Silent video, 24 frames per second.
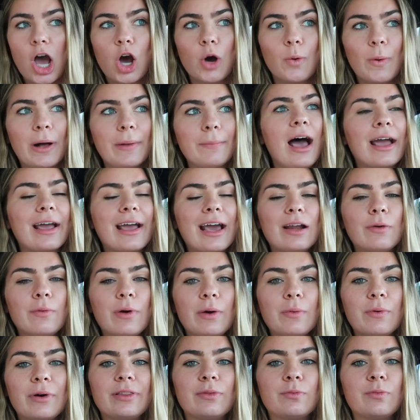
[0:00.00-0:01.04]
oh well. I kind of
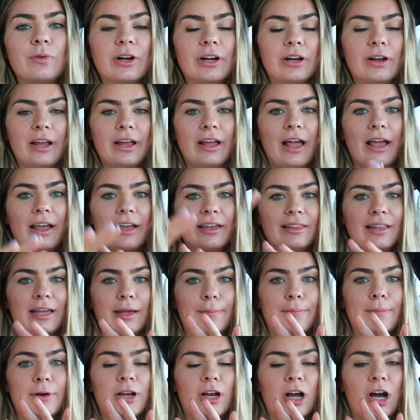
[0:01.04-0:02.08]
want one where I can
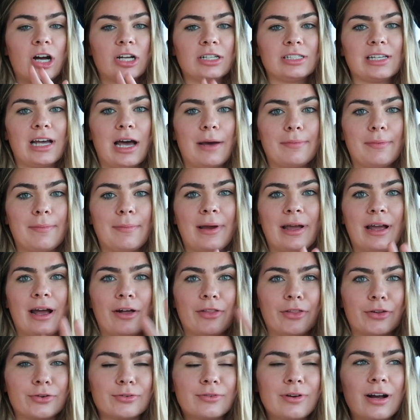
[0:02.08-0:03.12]
like put it on top of my
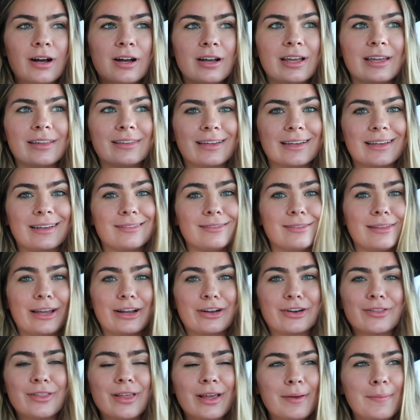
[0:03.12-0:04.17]
other rug and like
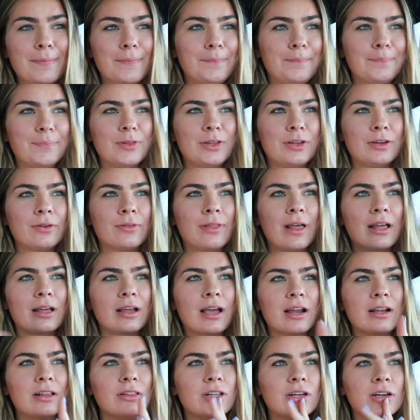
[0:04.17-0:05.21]
layer them, you know, that
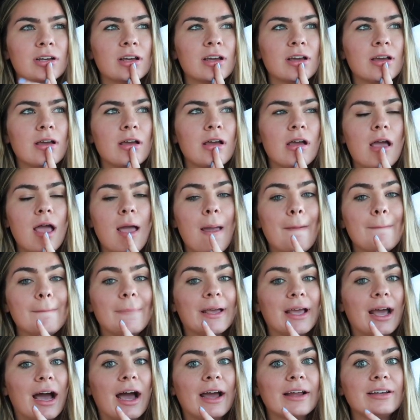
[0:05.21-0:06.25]
kind of look.
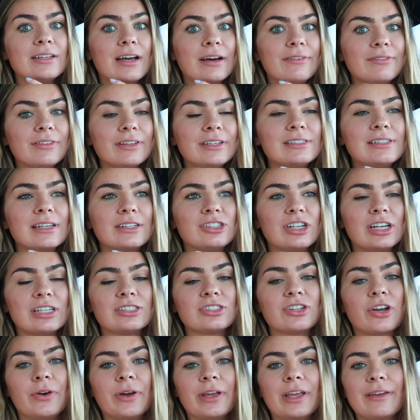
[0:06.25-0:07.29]
But yeah, I definitely
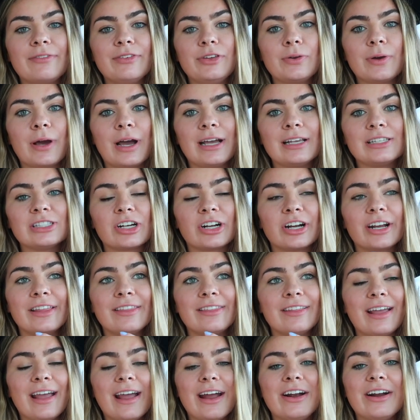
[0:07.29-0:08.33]
suggest going if you guys are
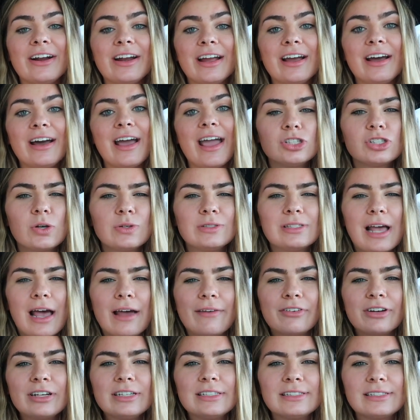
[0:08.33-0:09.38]
in the area. So it's
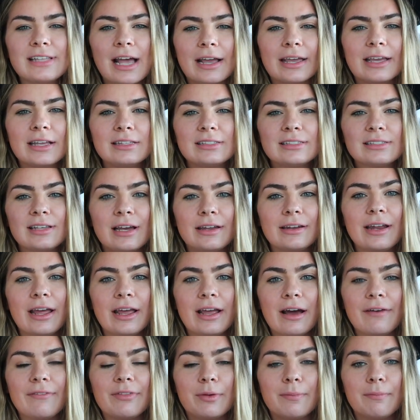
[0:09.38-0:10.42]
every second
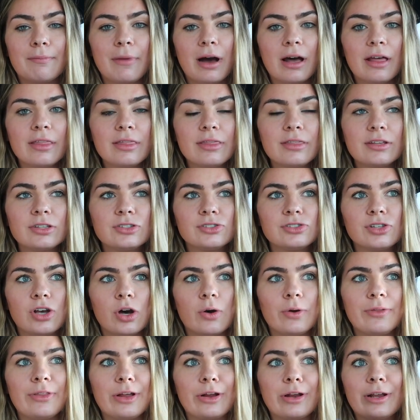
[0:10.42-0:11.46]
Sunday of the month.
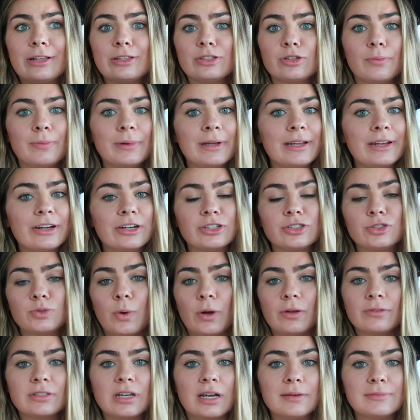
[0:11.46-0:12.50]
So it's only here
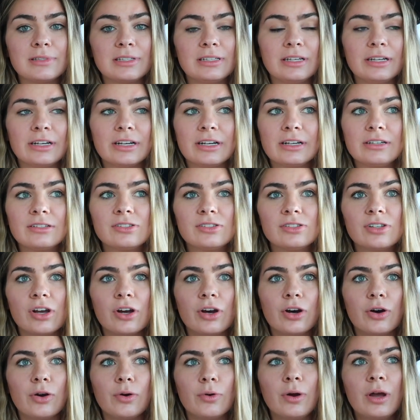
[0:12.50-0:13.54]
12 times a year.
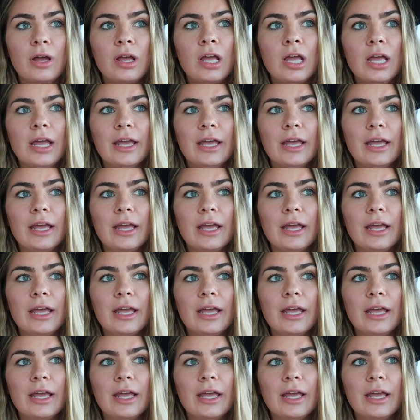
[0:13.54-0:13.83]
So